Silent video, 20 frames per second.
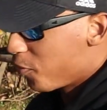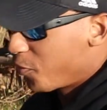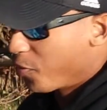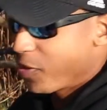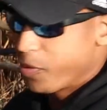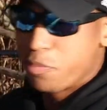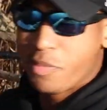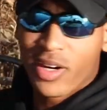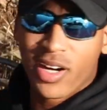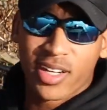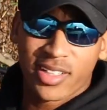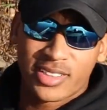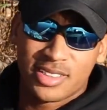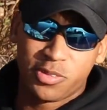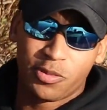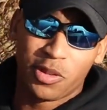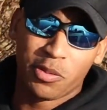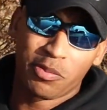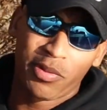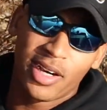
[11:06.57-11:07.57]
one box
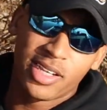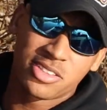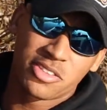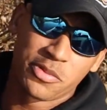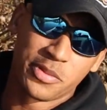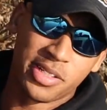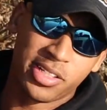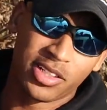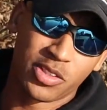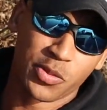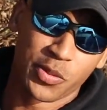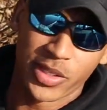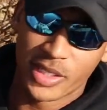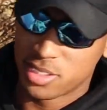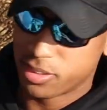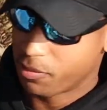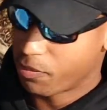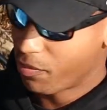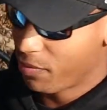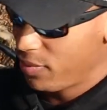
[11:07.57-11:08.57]
for me this
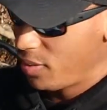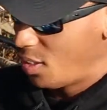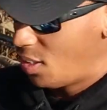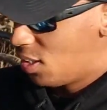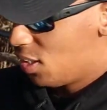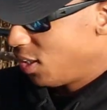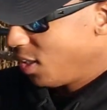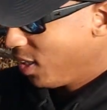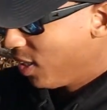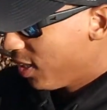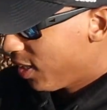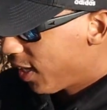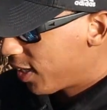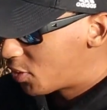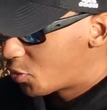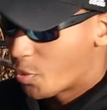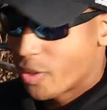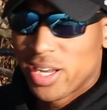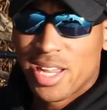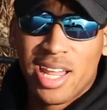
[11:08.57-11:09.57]
winter.
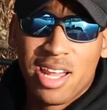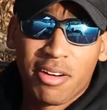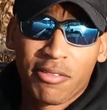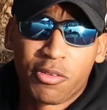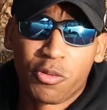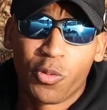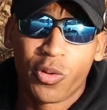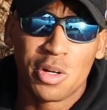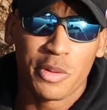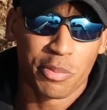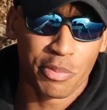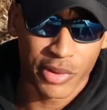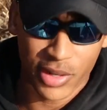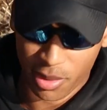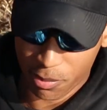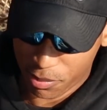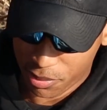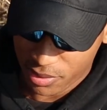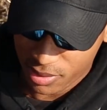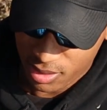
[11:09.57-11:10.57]
That's what I have for winter
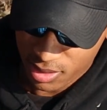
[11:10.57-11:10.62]
prep.